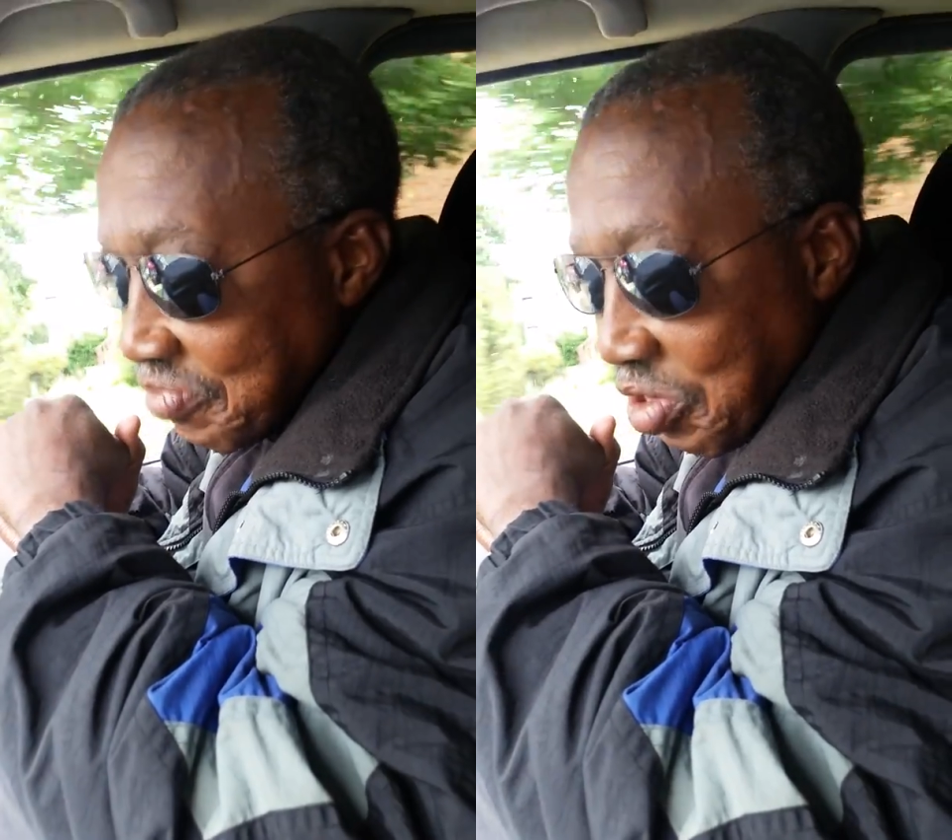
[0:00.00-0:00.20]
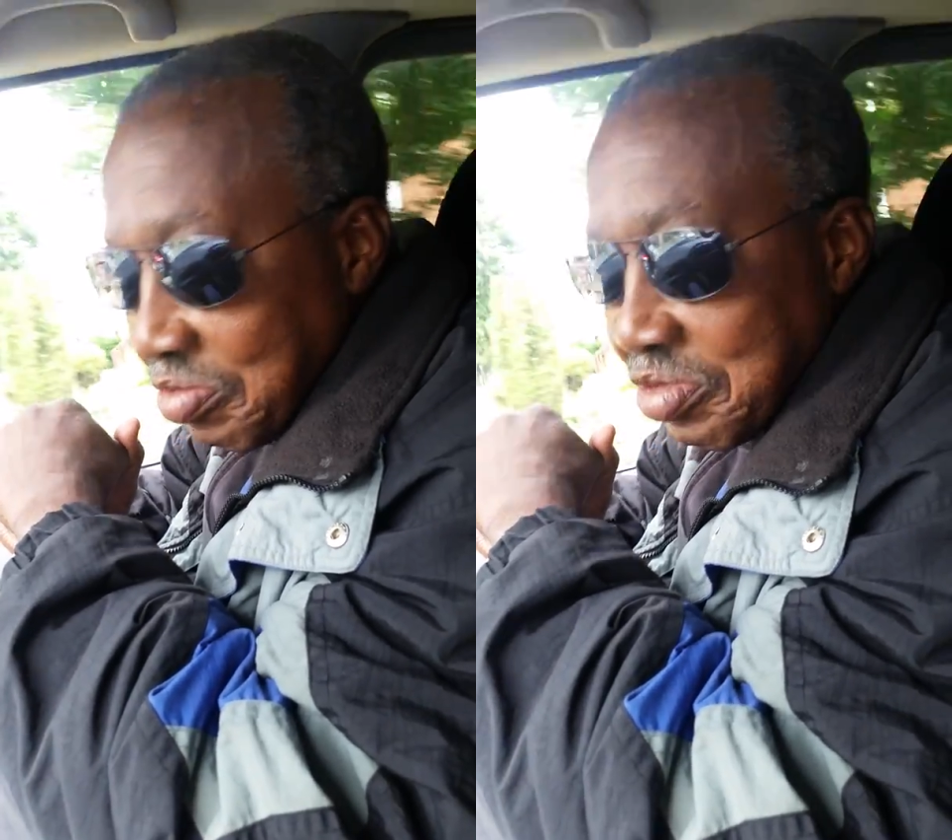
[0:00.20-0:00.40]

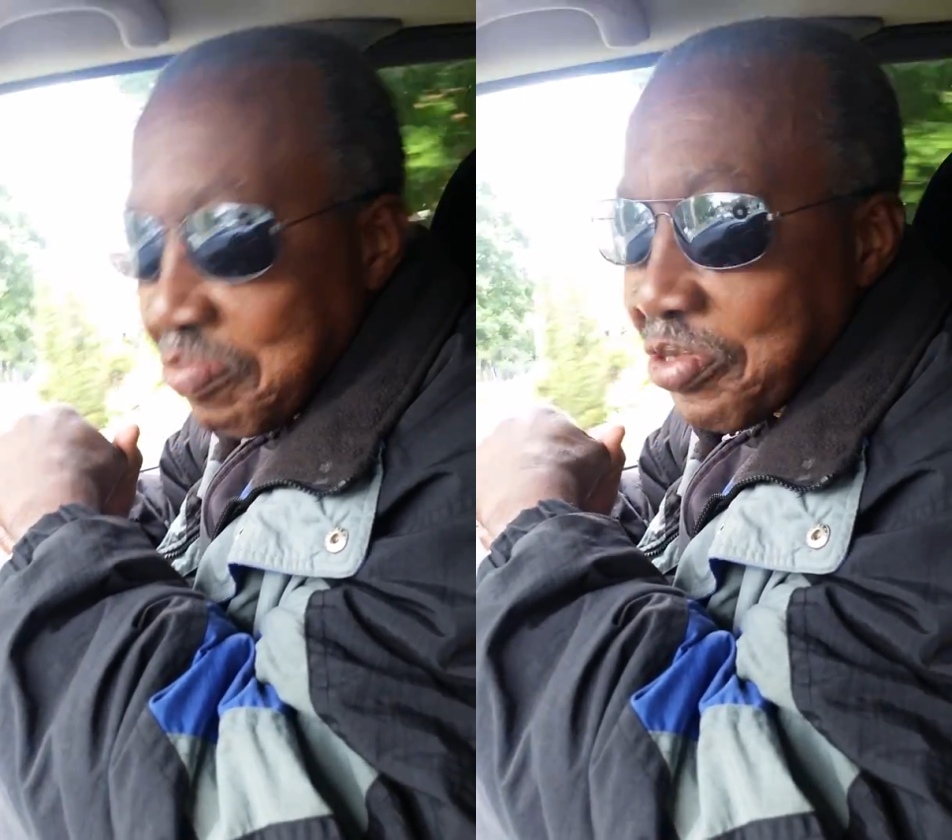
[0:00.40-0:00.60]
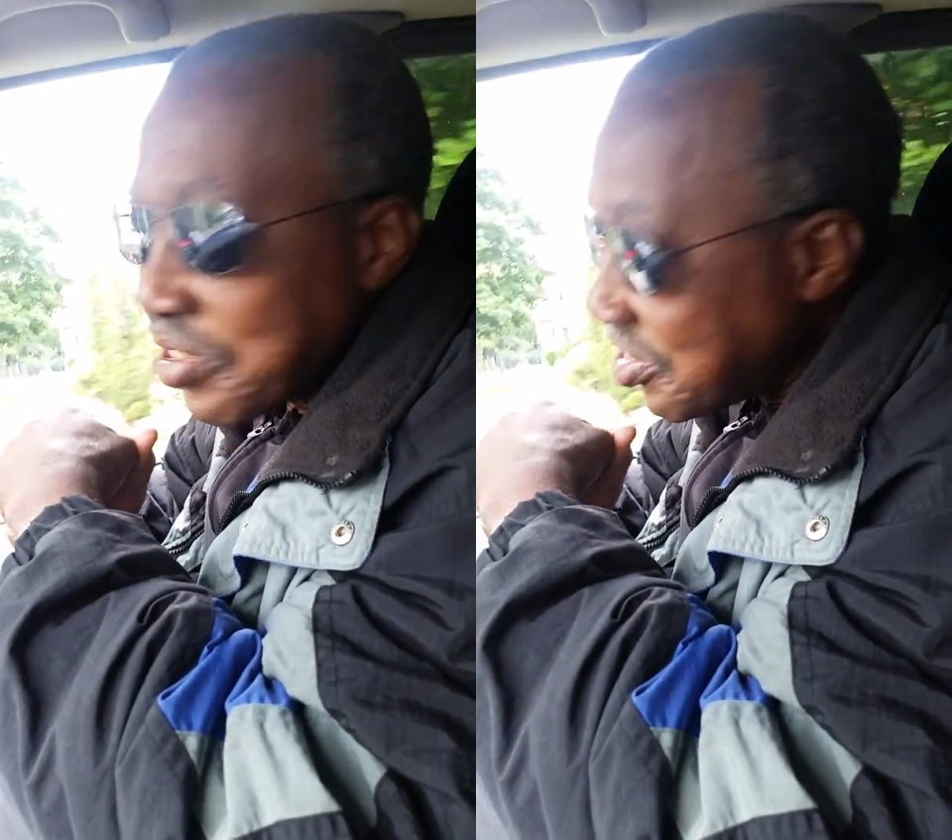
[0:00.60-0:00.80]
formed a
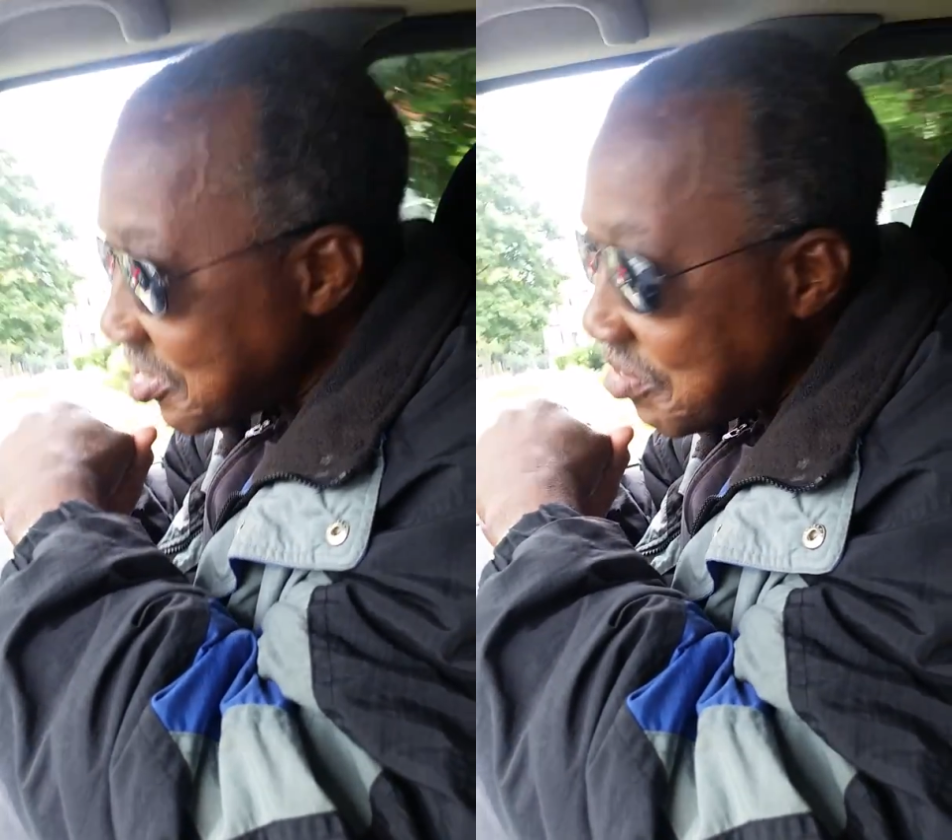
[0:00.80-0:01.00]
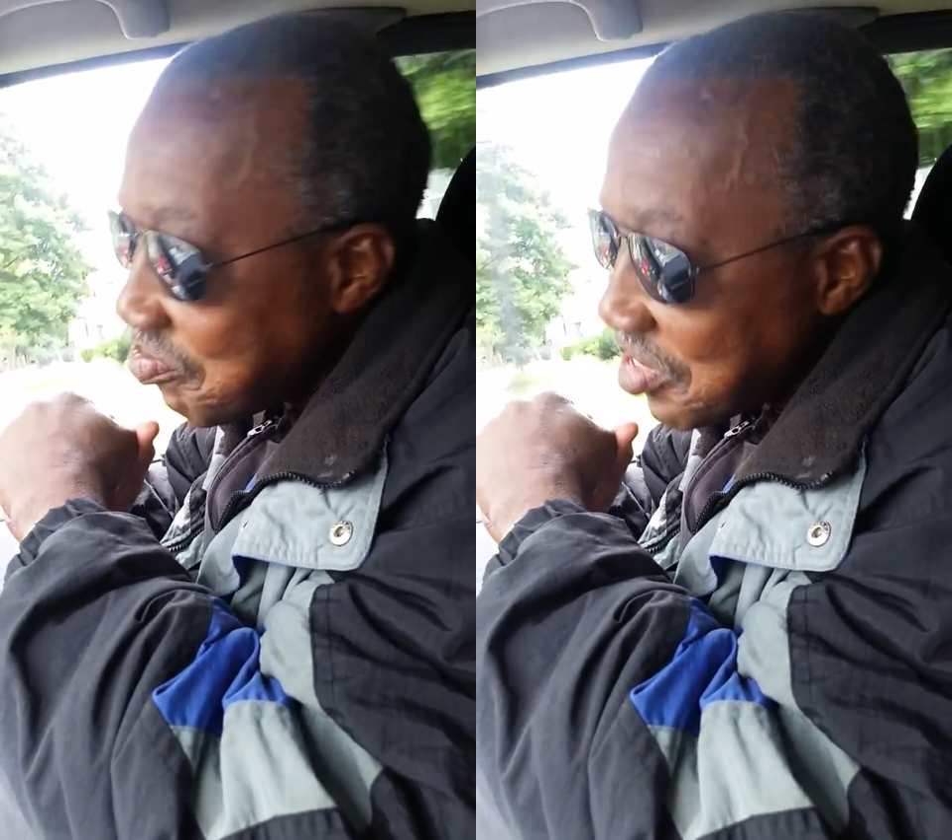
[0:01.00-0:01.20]
pretty good